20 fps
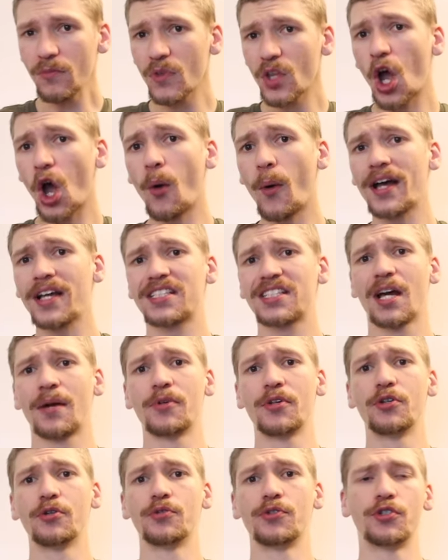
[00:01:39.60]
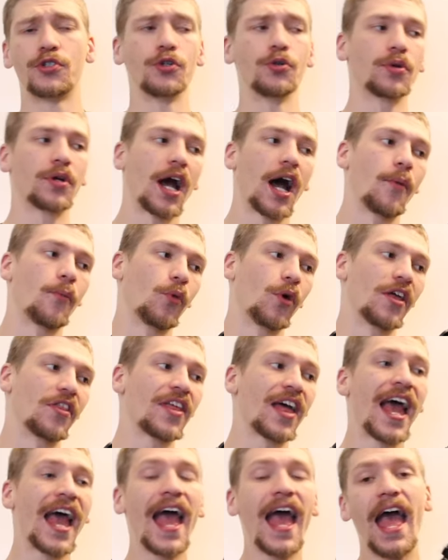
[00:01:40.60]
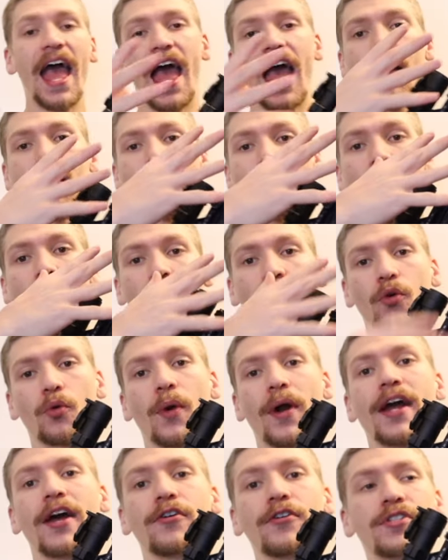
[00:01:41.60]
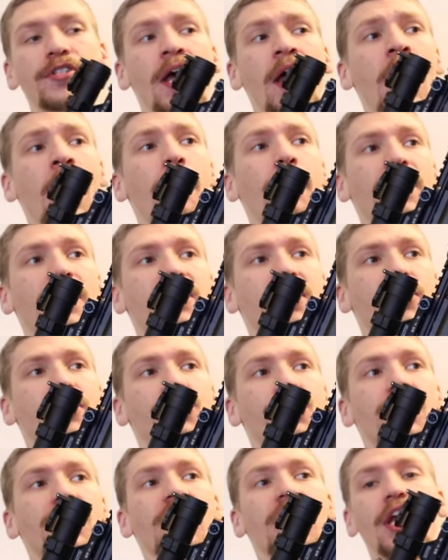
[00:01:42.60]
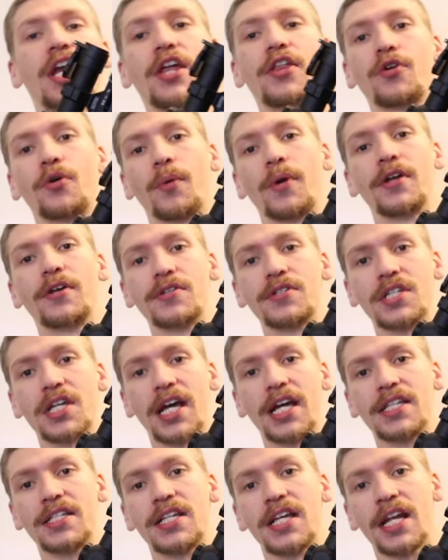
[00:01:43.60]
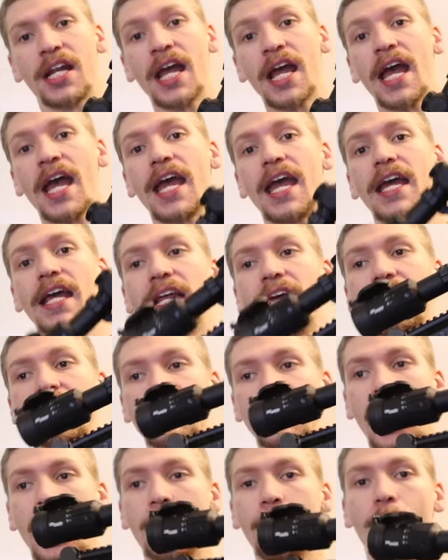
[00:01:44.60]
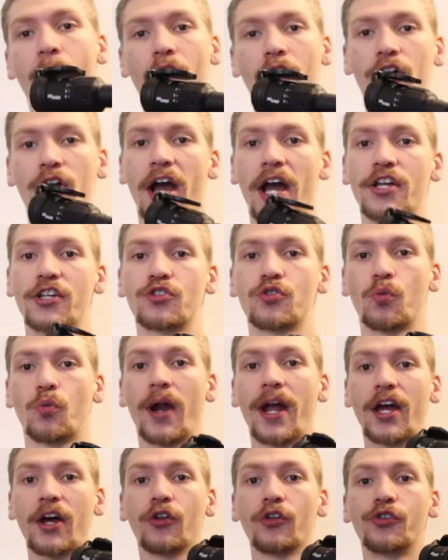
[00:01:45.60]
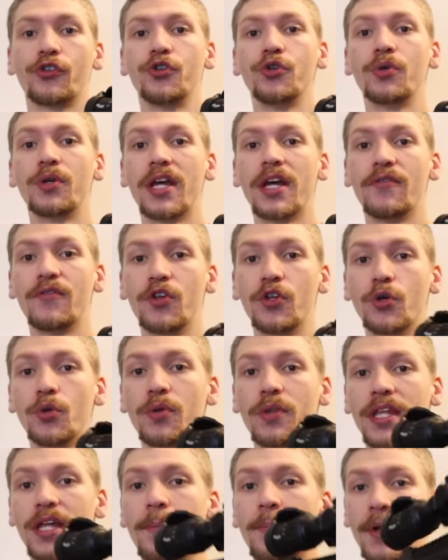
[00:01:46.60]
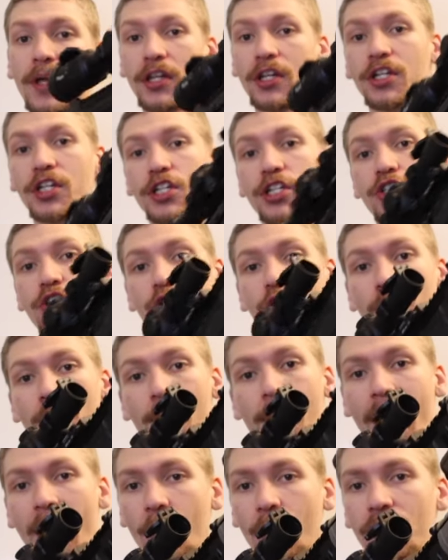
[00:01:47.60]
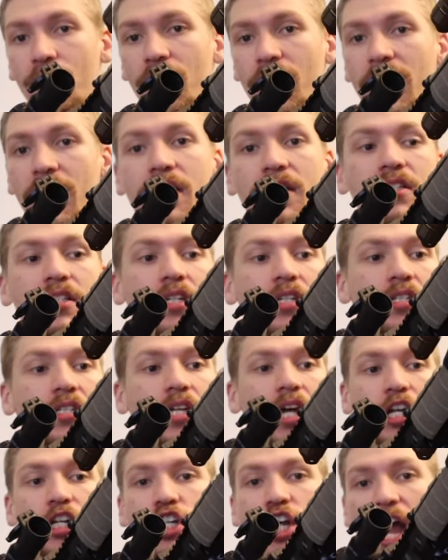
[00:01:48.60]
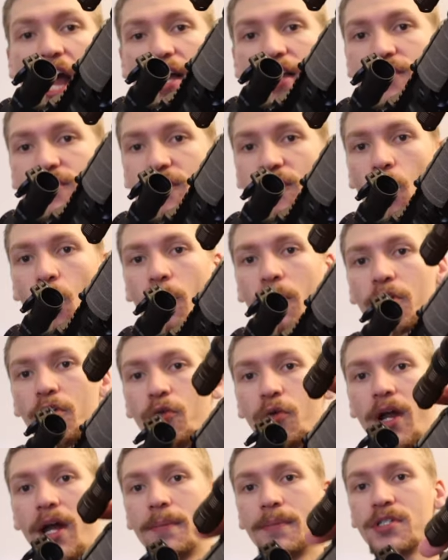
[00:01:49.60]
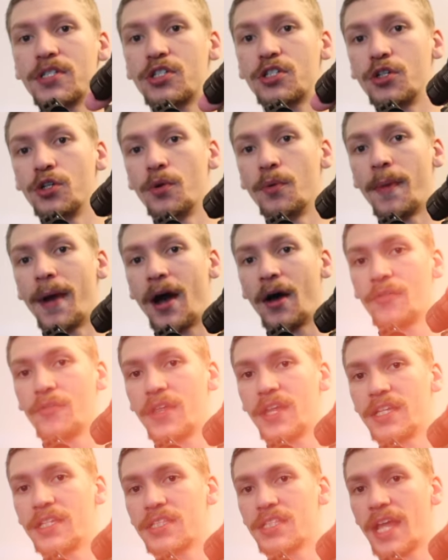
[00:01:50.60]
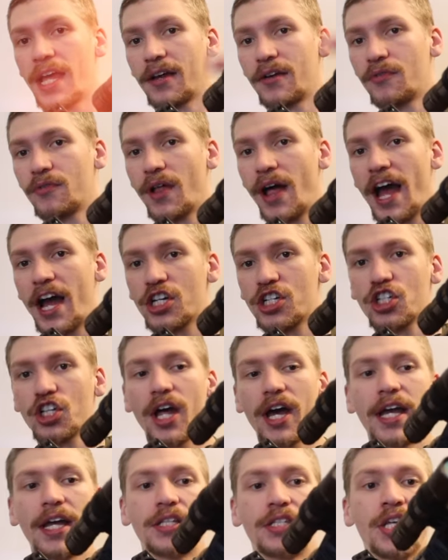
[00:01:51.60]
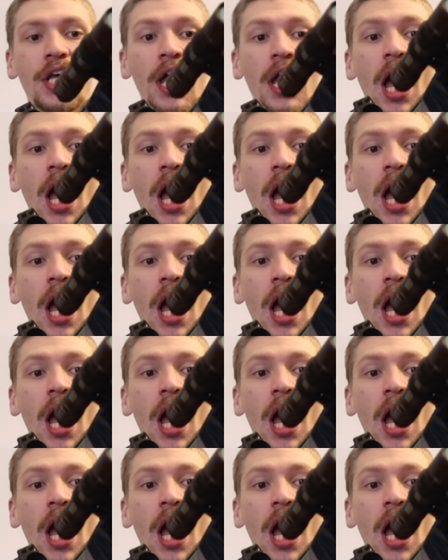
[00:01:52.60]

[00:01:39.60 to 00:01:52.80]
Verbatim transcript: OSWs do come with M-LOK rails, but essentially either way you slice it, it is a modernized rail to give you the ability to mount things such as forward grips, to mount things like flashlights,